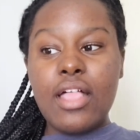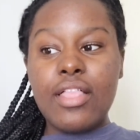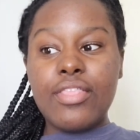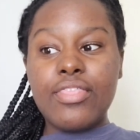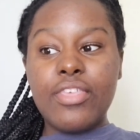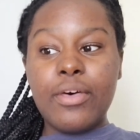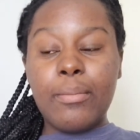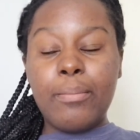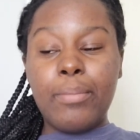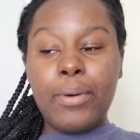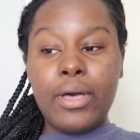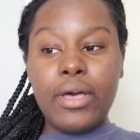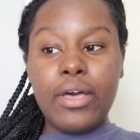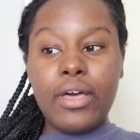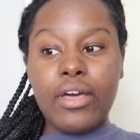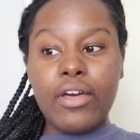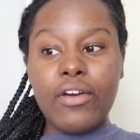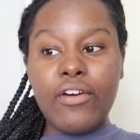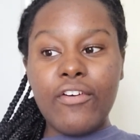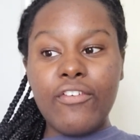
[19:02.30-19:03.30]
the
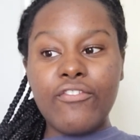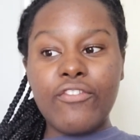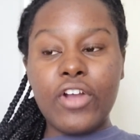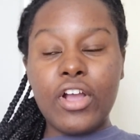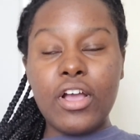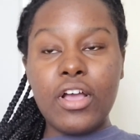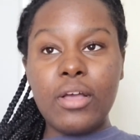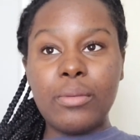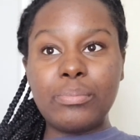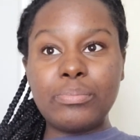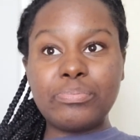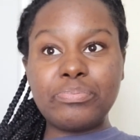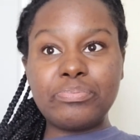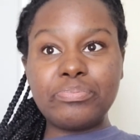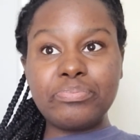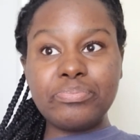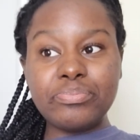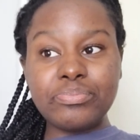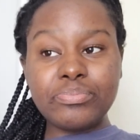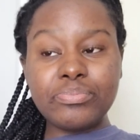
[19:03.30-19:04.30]
book
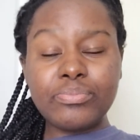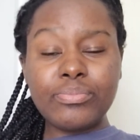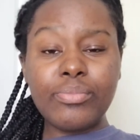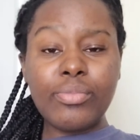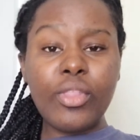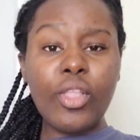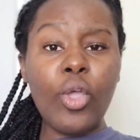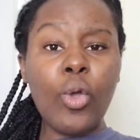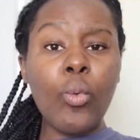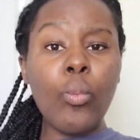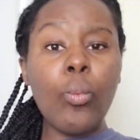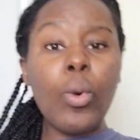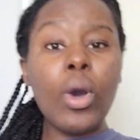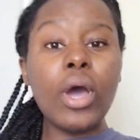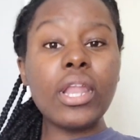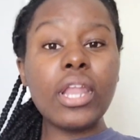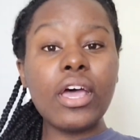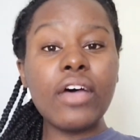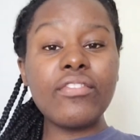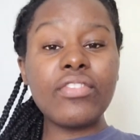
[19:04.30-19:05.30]
from
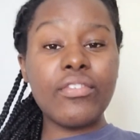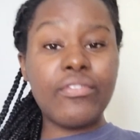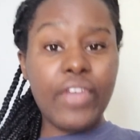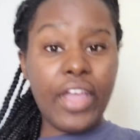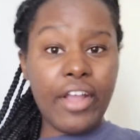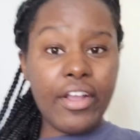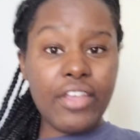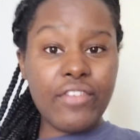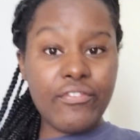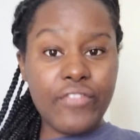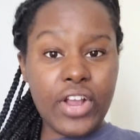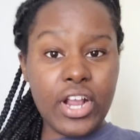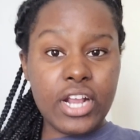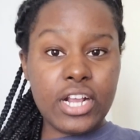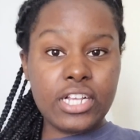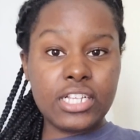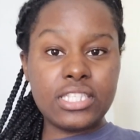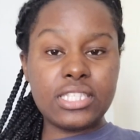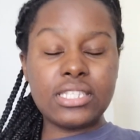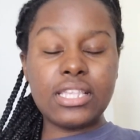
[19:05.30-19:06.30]
one of the very
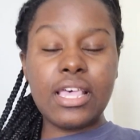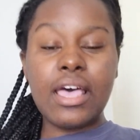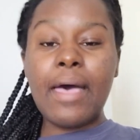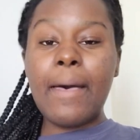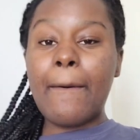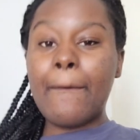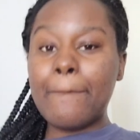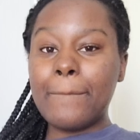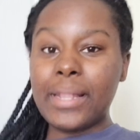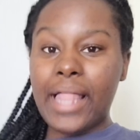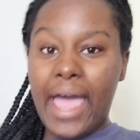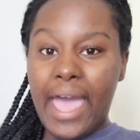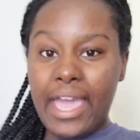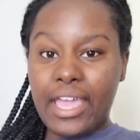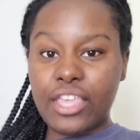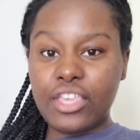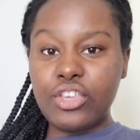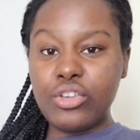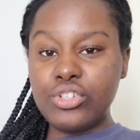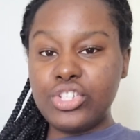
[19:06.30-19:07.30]
first
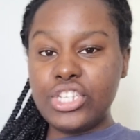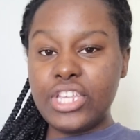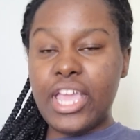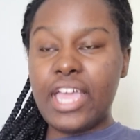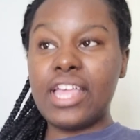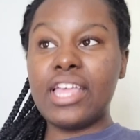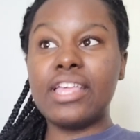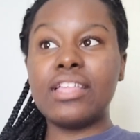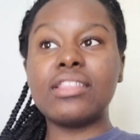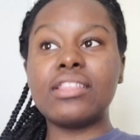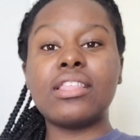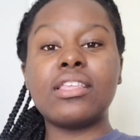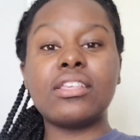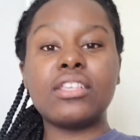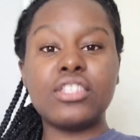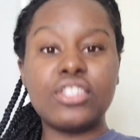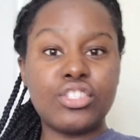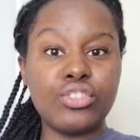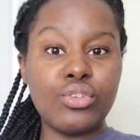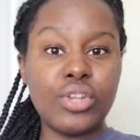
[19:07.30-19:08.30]
black UGA
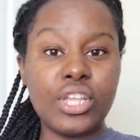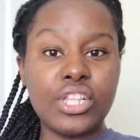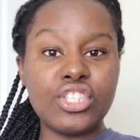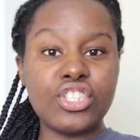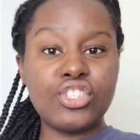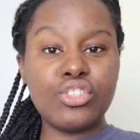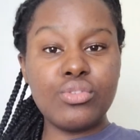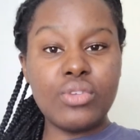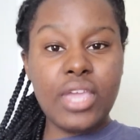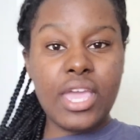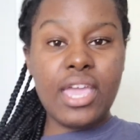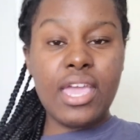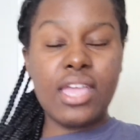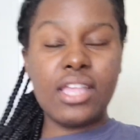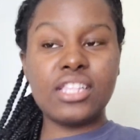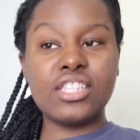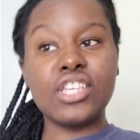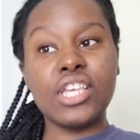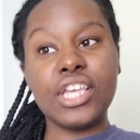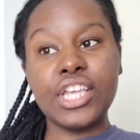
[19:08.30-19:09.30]
students to
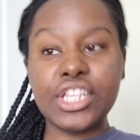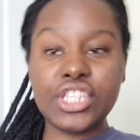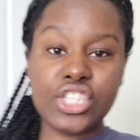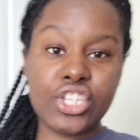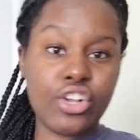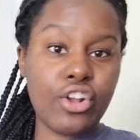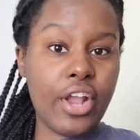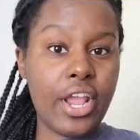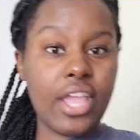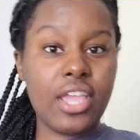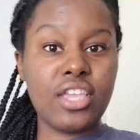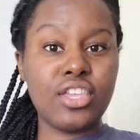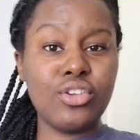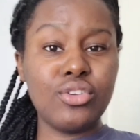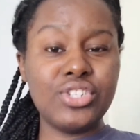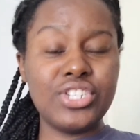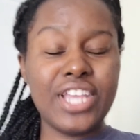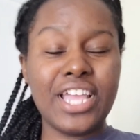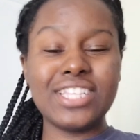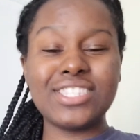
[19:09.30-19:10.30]
get to integrate
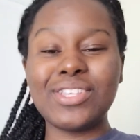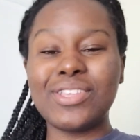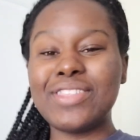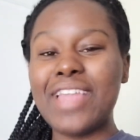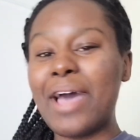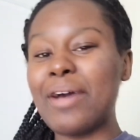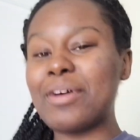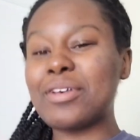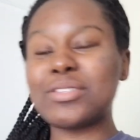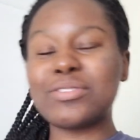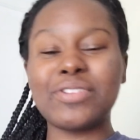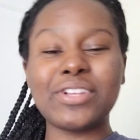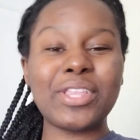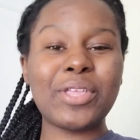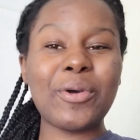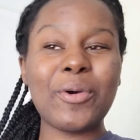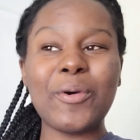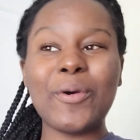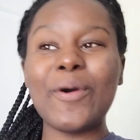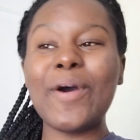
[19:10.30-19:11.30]
UGA. So that was really
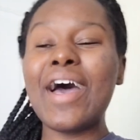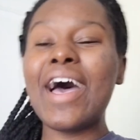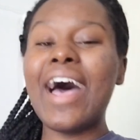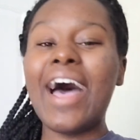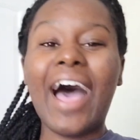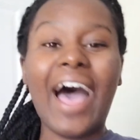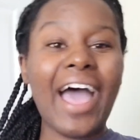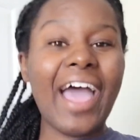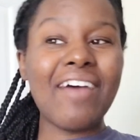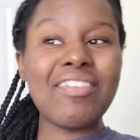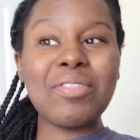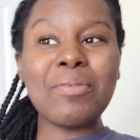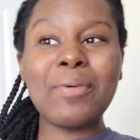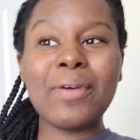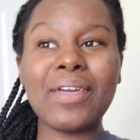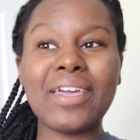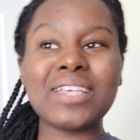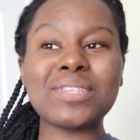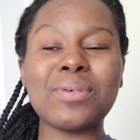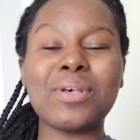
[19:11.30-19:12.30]
cool. I have the
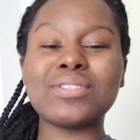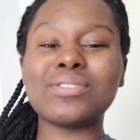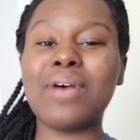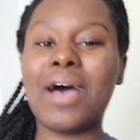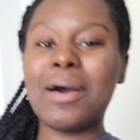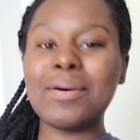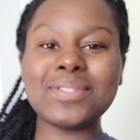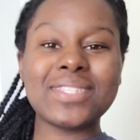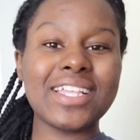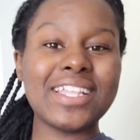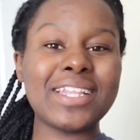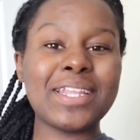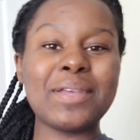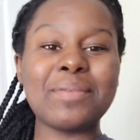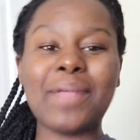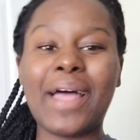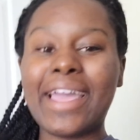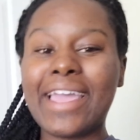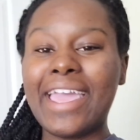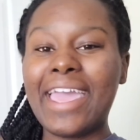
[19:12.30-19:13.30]
book as well. So I was telling him
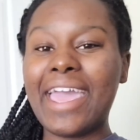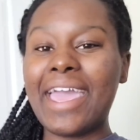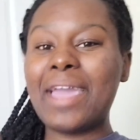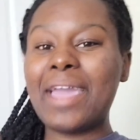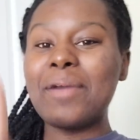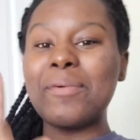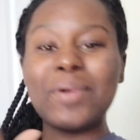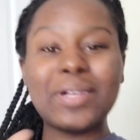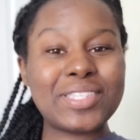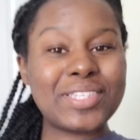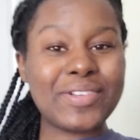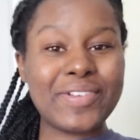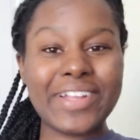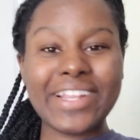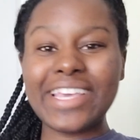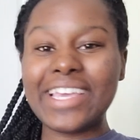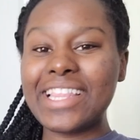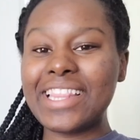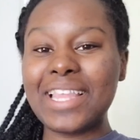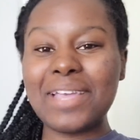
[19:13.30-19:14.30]
like, hey, once you read
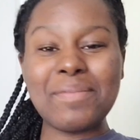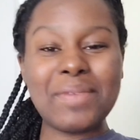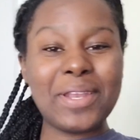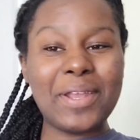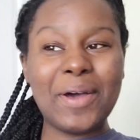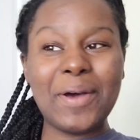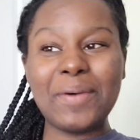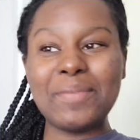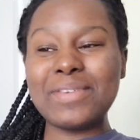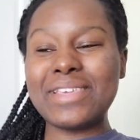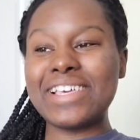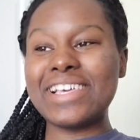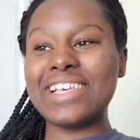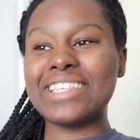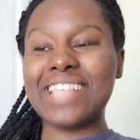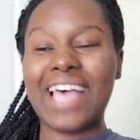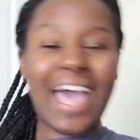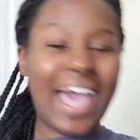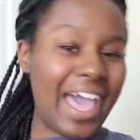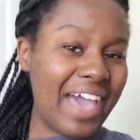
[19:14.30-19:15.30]
it, let me know because
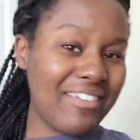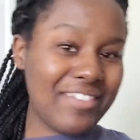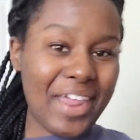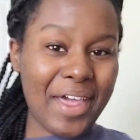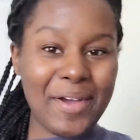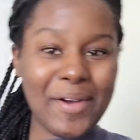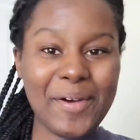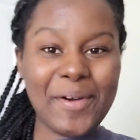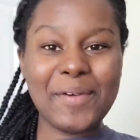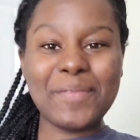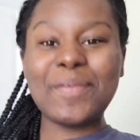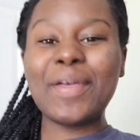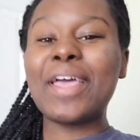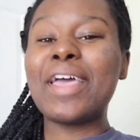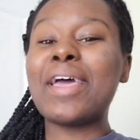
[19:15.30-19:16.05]
I have it at home.